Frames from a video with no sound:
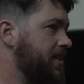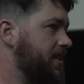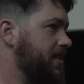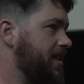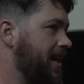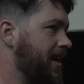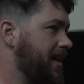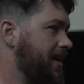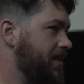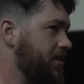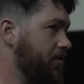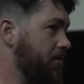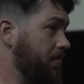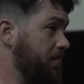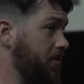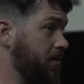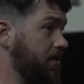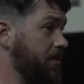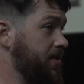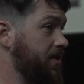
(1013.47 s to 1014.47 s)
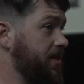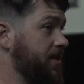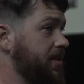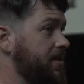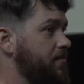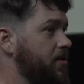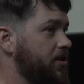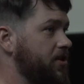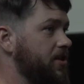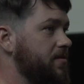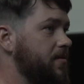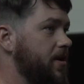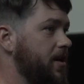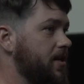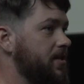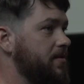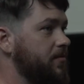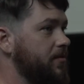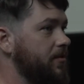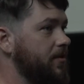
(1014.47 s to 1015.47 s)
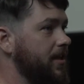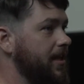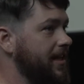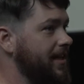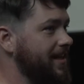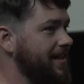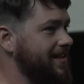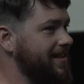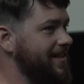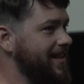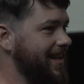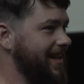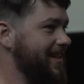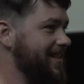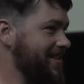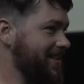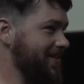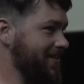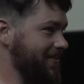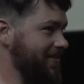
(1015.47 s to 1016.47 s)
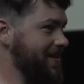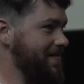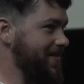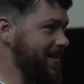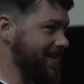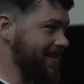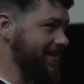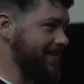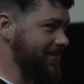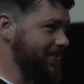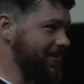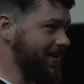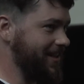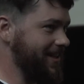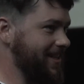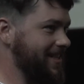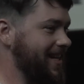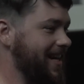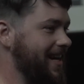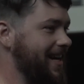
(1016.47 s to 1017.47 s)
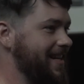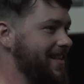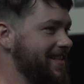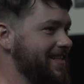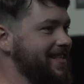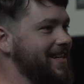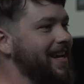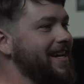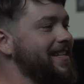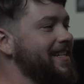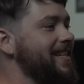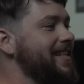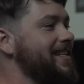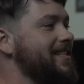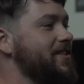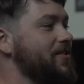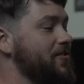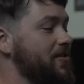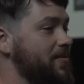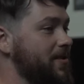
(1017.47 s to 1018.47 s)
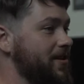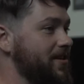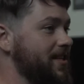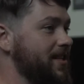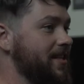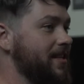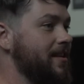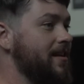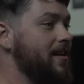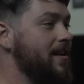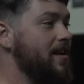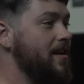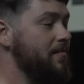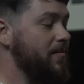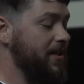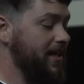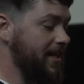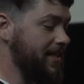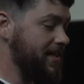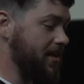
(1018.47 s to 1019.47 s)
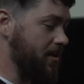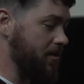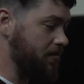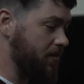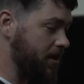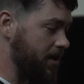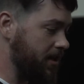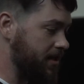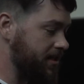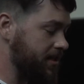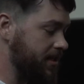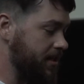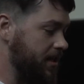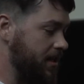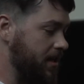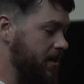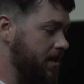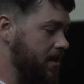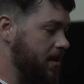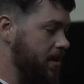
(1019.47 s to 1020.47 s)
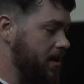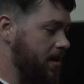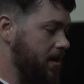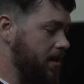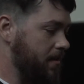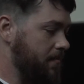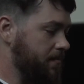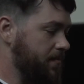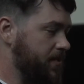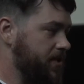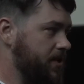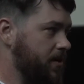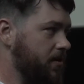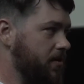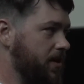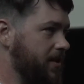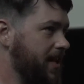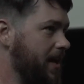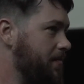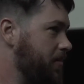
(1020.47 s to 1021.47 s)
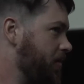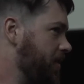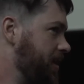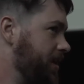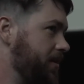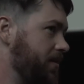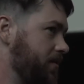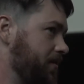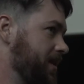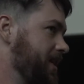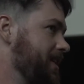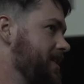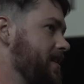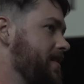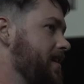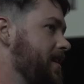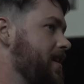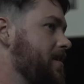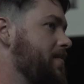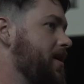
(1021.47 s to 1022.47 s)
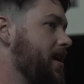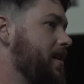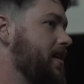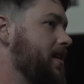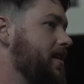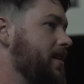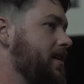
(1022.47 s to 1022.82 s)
and it tries to a person as much as possible. Like it, that gets a little creepy that they're trying to tie this ID to a person, but that's how it works. Um, so at that point, you don't need to think about